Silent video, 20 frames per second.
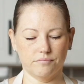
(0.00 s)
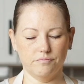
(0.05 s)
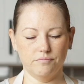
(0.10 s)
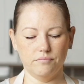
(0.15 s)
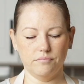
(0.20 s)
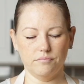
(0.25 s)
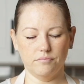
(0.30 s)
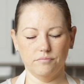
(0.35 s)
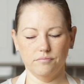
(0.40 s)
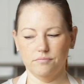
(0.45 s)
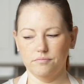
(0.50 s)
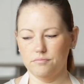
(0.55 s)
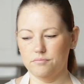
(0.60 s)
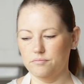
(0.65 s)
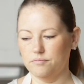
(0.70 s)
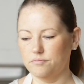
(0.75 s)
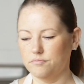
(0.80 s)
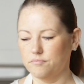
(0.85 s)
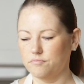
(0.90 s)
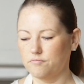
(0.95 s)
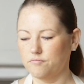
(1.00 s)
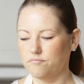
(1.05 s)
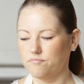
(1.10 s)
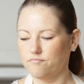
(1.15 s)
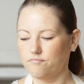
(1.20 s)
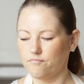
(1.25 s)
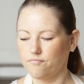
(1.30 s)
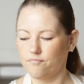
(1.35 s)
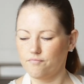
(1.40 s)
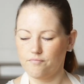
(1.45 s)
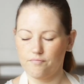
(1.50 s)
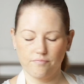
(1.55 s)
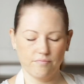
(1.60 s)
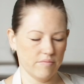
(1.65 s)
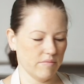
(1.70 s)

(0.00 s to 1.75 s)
(no one is talking)